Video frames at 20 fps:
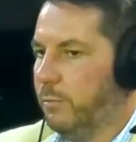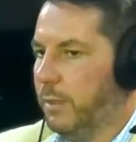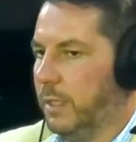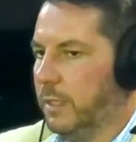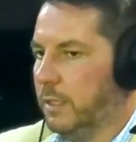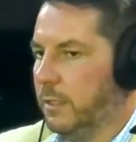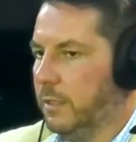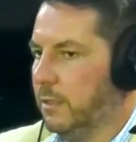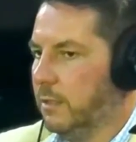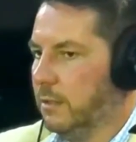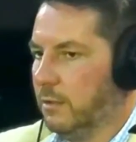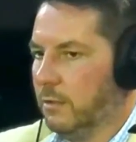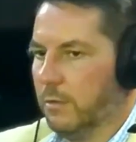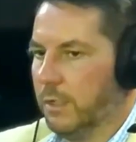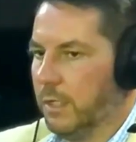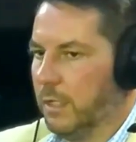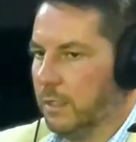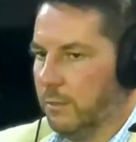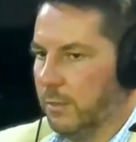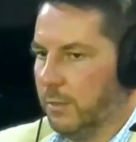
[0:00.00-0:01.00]
but you can
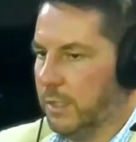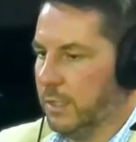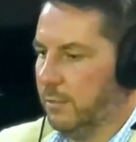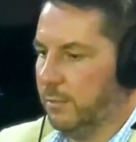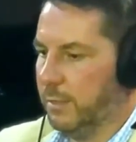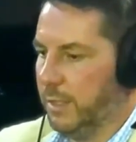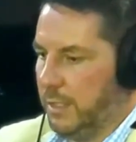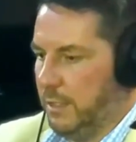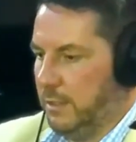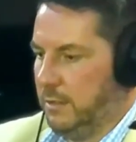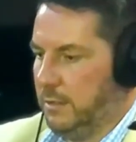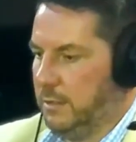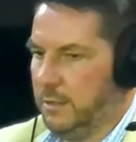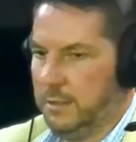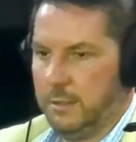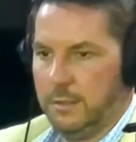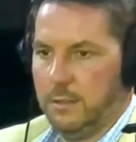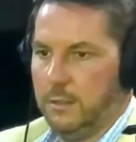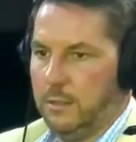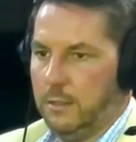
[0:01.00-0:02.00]
throw it out the window
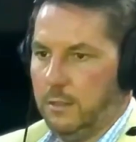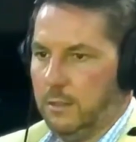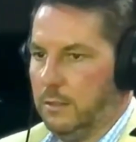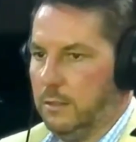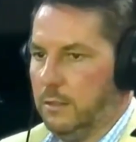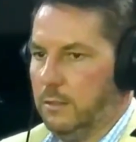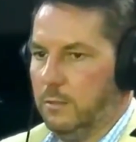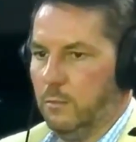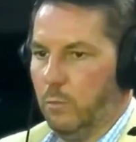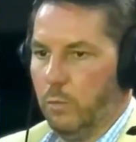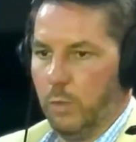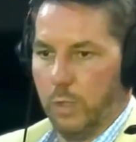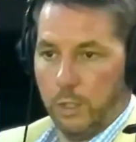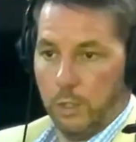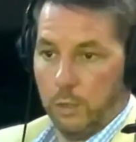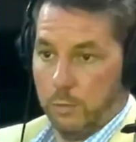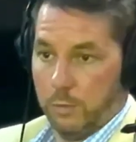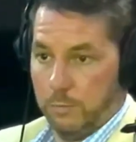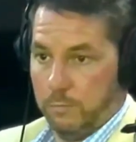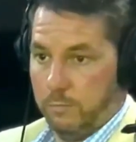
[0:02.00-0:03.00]
because what
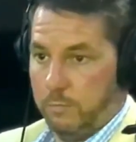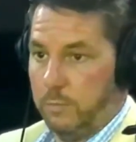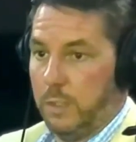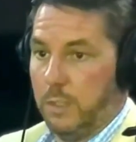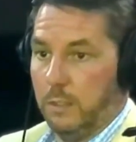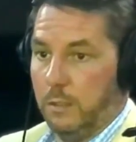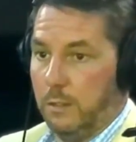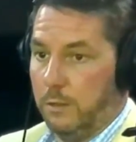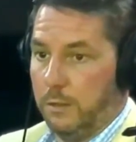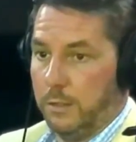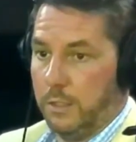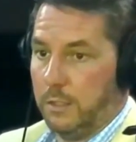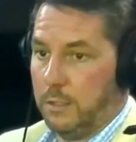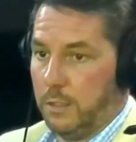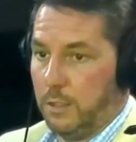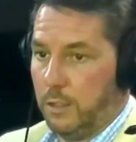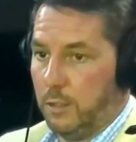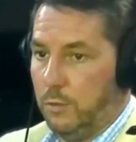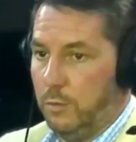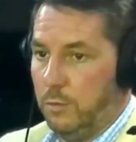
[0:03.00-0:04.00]
you're going to learn and
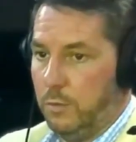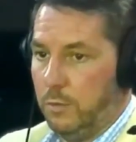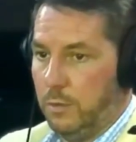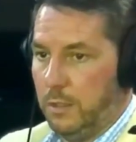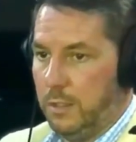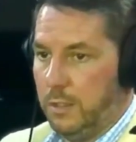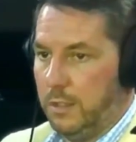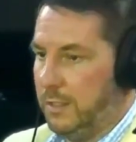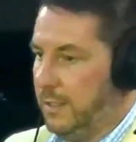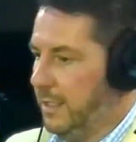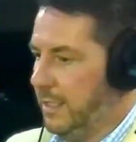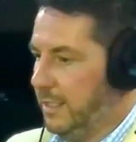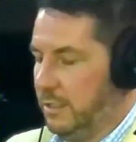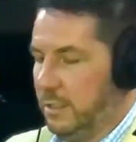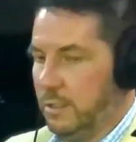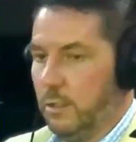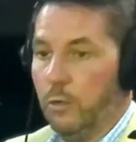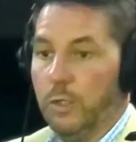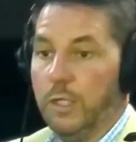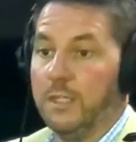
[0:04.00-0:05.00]
do
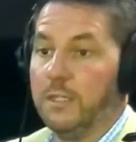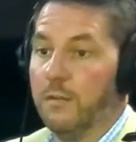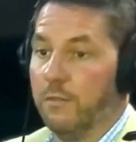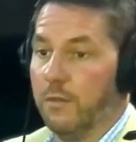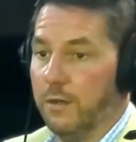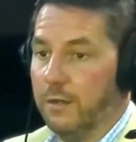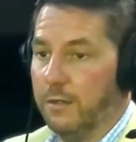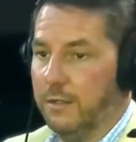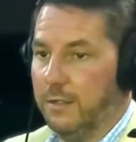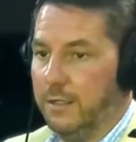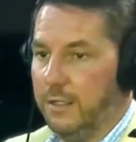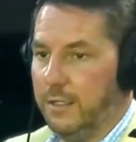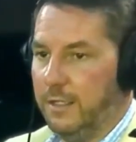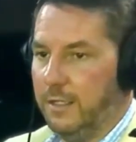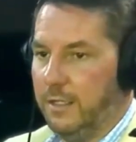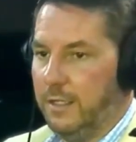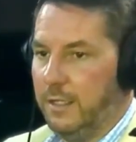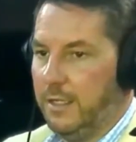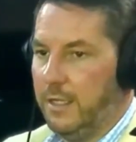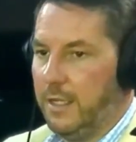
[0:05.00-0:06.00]
is totally different.
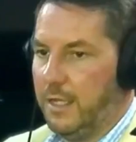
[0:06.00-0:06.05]
Yeah.